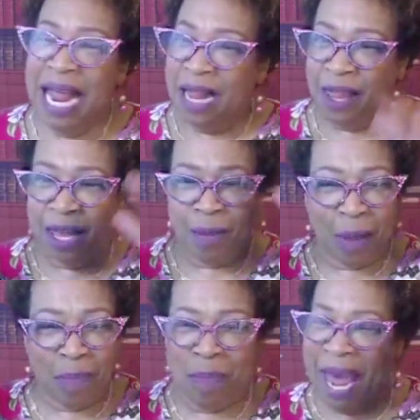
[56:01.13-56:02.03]
the
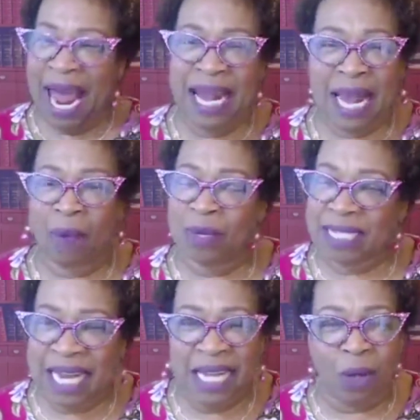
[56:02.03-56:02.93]
man that was
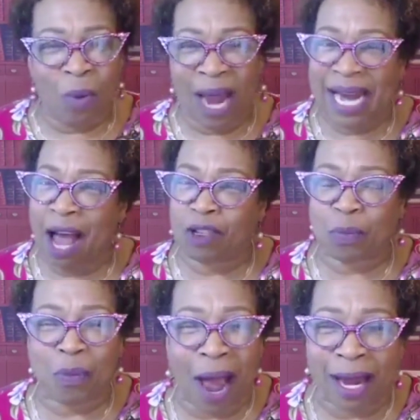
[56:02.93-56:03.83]
in the White House prior